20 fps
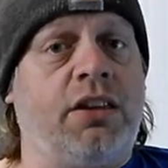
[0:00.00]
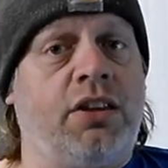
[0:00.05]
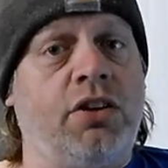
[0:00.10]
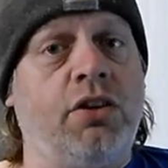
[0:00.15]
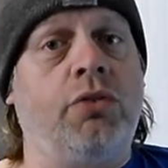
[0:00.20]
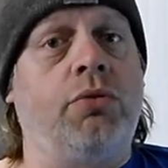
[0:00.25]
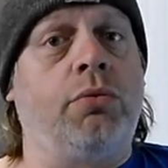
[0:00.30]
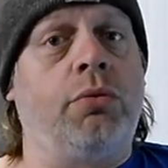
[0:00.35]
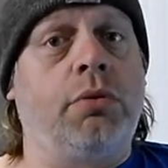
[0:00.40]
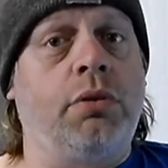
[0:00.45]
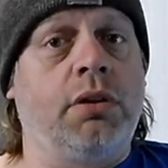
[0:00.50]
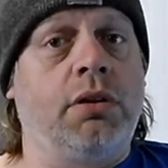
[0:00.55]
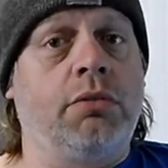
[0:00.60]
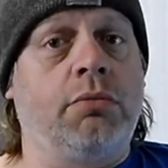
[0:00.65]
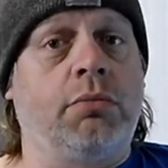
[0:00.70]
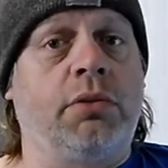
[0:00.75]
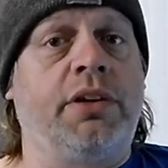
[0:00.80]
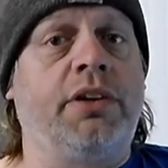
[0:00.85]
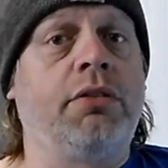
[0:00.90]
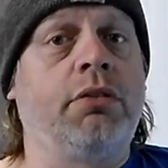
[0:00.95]
you.
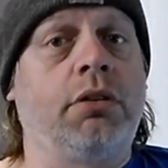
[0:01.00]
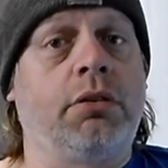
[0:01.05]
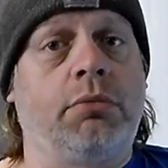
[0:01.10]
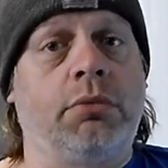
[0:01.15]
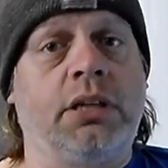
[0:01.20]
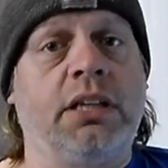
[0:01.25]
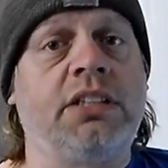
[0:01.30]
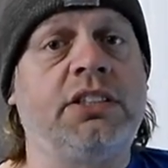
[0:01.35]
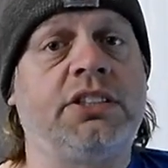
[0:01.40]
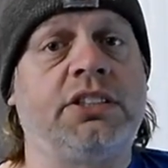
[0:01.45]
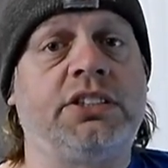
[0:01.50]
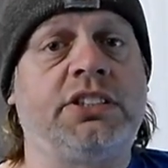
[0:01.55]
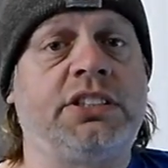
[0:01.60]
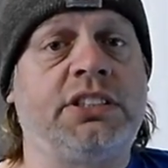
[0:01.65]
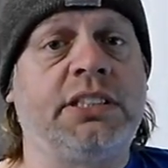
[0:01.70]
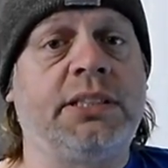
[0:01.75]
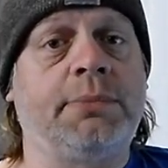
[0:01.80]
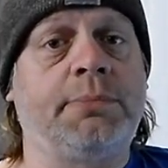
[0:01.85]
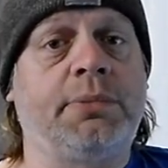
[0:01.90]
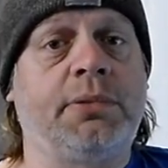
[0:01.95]
When you're in a
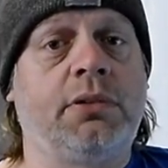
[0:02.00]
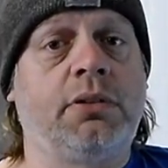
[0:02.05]
relationship,